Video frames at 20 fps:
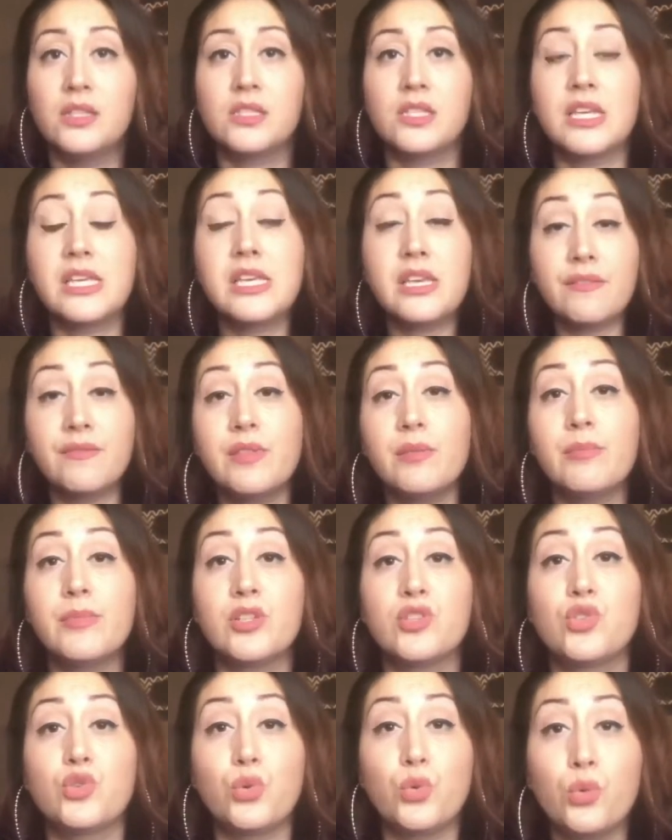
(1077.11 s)
to give them
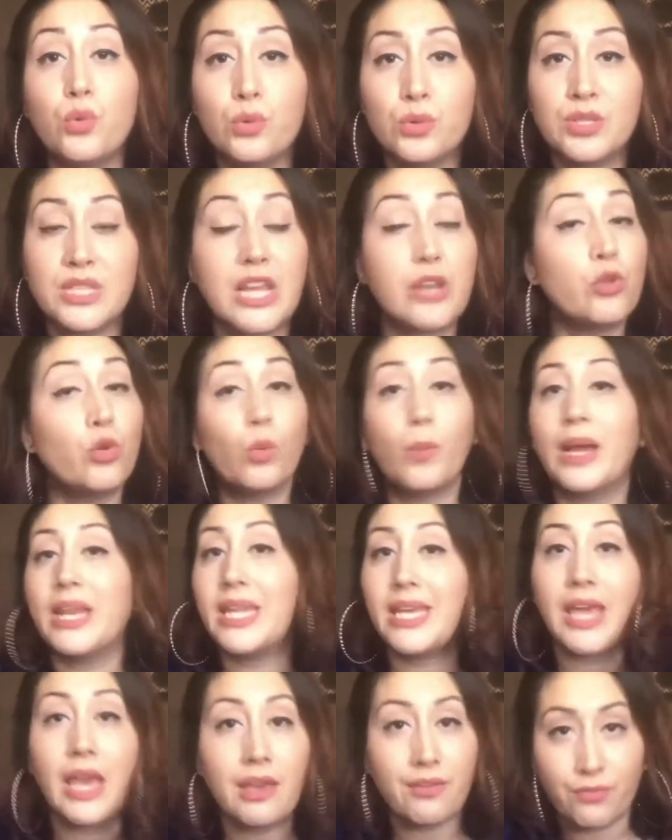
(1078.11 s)
the tools that
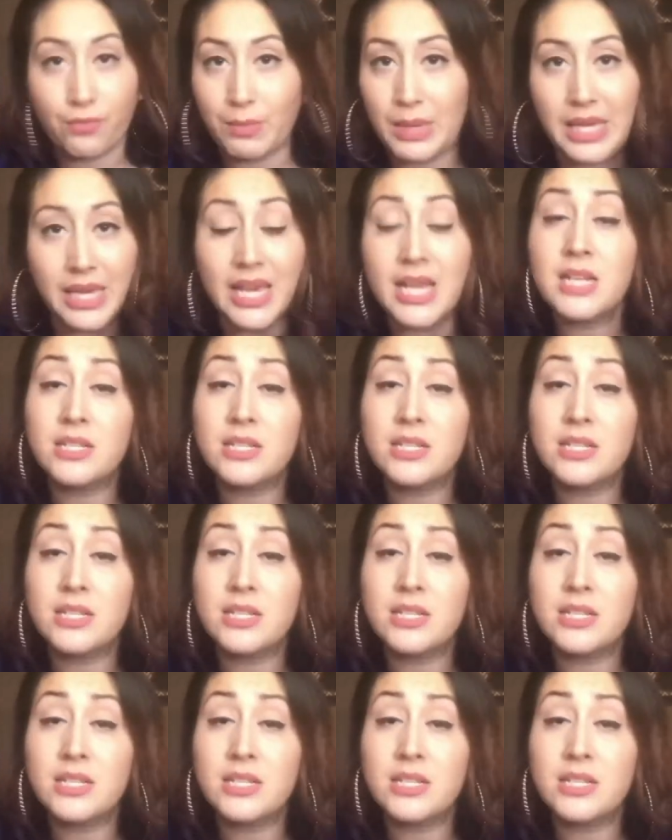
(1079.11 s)
nobody gave me.